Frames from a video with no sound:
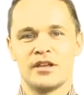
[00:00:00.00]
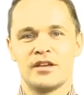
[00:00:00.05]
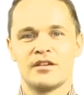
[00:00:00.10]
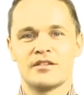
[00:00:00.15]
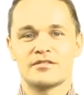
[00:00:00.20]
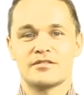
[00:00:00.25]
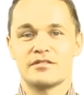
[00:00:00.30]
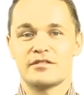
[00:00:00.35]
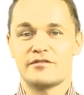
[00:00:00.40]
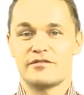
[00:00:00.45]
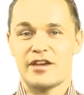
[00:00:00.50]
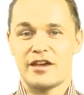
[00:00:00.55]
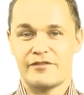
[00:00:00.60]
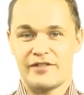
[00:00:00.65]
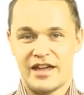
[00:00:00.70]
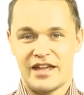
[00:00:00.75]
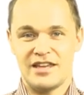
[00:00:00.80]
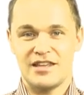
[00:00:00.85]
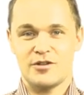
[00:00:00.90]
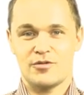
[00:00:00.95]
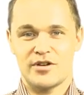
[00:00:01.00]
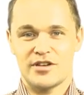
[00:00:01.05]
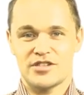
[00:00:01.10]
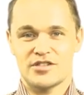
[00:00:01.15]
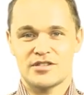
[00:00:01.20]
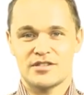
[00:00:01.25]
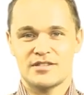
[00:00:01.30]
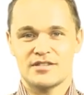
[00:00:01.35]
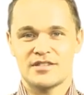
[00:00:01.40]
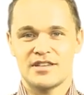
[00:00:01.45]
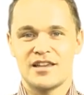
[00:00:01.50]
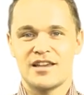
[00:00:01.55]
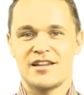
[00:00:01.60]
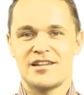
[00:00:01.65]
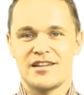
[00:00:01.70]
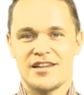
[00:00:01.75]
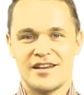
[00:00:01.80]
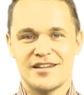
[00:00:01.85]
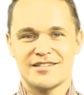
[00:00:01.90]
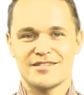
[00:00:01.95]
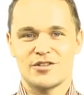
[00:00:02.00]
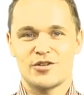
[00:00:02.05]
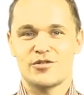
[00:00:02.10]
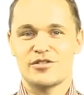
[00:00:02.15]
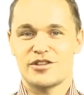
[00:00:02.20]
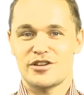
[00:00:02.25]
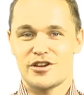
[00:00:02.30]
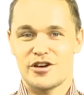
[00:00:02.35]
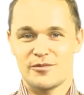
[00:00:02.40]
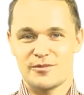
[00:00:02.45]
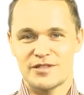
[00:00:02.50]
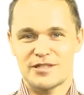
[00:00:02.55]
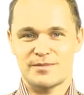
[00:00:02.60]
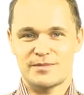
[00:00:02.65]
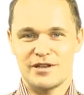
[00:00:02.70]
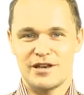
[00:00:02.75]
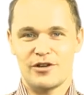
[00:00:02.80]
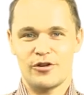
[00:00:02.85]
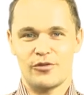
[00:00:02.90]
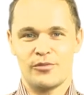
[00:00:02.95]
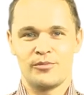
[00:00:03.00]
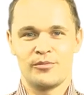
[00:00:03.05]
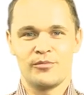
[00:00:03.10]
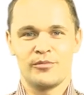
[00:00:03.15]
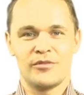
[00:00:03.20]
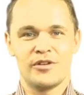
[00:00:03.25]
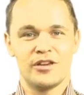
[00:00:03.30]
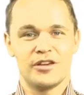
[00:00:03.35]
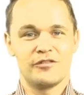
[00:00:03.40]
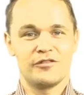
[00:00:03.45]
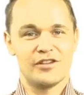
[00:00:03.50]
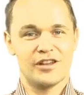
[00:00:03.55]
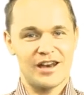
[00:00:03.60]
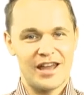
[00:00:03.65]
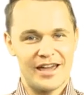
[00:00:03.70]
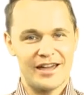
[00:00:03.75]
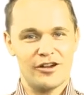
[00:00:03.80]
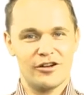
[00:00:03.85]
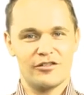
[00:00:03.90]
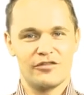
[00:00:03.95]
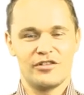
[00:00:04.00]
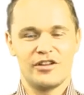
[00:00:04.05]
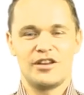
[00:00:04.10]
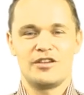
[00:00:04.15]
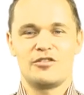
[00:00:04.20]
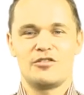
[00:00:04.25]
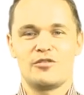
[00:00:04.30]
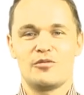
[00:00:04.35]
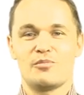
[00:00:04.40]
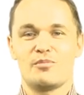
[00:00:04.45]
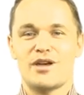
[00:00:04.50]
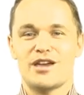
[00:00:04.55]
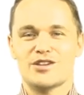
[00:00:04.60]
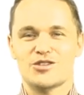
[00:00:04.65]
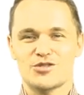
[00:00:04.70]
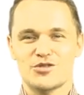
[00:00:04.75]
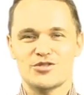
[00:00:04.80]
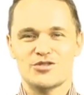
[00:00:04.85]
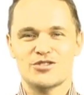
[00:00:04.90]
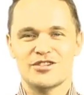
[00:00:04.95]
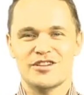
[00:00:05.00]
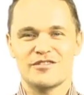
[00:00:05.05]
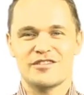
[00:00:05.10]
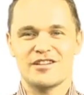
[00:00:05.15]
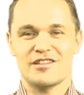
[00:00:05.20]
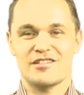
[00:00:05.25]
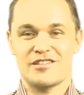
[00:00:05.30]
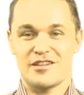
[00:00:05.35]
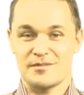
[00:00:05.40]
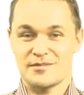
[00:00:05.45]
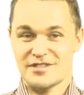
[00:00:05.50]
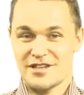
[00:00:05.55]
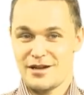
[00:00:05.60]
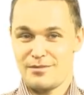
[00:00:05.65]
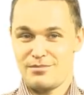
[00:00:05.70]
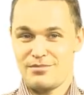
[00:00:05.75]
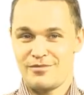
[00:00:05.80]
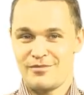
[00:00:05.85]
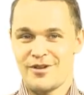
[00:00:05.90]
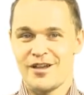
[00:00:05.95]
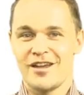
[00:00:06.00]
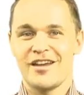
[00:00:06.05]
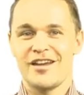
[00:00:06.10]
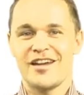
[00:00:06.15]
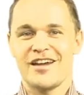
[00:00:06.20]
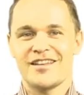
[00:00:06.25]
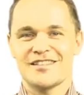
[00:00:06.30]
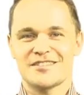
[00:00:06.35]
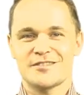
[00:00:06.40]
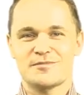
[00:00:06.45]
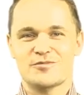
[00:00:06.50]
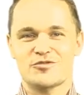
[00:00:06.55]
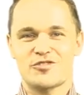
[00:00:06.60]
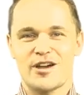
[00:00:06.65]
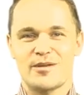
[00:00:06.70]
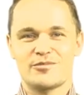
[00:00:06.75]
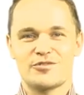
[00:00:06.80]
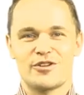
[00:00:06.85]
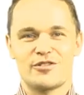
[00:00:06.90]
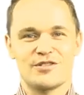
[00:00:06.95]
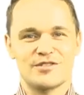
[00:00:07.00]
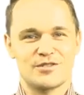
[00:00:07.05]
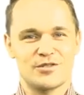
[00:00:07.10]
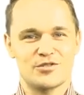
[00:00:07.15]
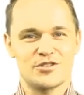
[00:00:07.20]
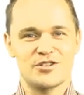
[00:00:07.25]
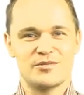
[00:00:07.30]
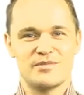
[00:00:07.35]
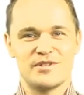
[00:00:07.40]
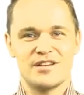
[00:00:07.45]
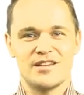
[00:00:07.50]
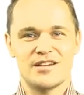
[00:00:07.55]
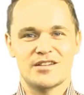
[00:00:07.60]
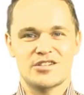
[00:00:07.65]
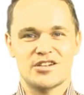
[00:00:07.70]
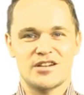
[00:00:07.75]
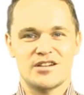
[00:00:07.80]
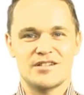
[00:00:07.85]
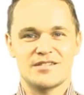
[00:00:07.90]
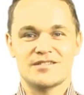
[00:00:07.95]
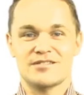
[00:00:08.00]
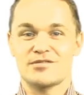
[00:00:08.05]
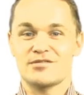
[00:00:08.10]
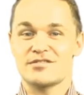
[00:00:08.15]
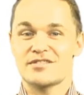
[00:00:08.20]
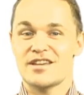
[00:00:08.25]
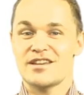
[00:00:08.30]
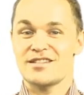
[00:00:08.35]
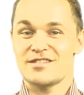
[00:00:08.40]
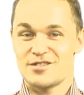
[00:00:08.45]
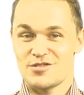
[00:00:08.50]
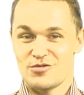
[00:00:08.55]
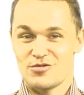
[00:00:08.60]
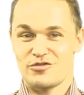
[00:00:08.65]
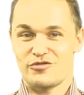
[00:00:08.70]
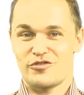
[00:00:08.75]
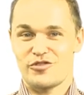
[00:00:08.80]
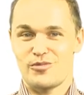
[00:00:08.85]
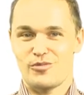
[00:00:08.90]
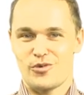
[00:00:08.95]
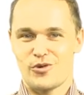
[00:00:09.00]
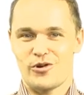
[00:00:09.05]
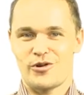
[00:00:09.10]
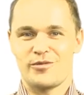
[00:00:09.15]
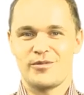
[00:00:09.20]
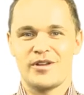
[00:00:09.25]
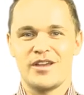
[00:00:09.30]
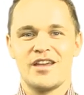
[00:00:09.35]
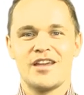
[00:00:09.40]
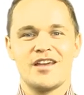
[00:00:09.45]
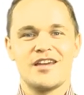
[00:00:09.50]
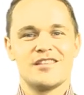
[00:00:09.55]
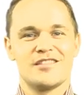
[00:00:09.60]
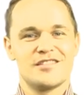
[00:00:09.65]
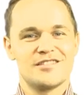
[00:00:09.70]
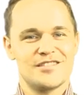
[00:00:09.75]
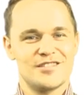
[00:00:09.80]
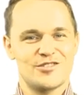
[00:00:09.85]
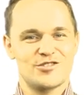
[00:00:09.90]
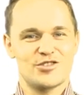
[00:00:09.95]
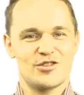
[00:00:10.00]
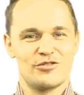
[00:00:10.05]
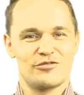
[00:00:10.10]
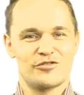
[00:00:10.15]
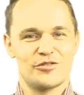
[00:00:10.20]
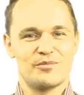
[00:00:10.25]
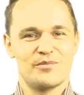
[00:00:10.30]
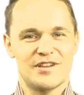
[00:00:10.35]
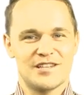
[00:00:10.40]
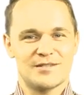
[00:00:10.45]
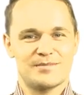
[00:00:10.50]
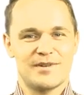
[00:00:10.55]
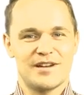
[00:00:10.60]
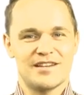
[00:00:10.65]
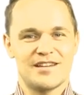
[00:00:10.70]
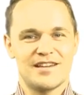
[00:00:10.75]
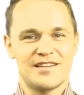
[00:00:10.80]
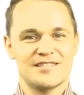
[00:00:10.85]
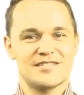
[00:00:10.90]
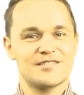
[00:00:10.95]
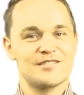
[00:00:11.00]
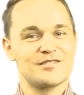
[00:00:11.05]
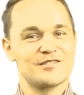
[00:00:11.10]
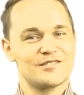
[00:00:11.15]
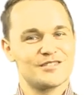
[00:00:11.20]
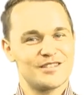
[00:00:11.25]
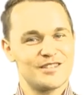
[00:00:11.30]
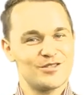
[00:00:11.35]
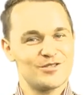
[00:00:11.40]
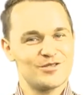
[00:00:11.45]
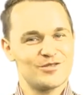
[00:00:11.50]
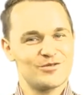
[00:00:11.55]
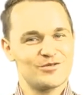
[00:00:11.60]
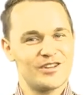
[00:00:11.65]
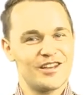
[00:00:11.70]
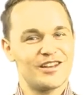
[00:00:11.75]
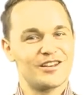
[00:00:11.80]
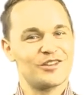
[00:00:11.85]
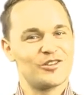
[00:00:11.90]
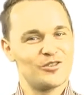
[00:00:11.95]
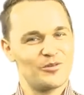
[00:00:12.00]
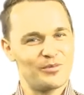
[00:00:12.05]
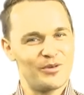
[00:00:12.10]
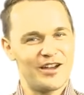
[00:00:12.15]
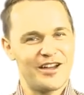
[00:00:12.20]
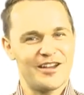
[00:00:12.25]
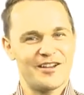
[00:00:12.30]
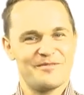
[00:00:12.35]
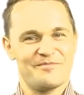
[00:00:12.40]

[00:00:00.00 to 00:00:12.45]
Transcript: So if you have any questions, let us know in the comments below. If you like our video, make sure to give it a thumbs up and subscribe to our social media channels to stay tuned for more. This is Joe from Best My Test. See you soon and goodbye.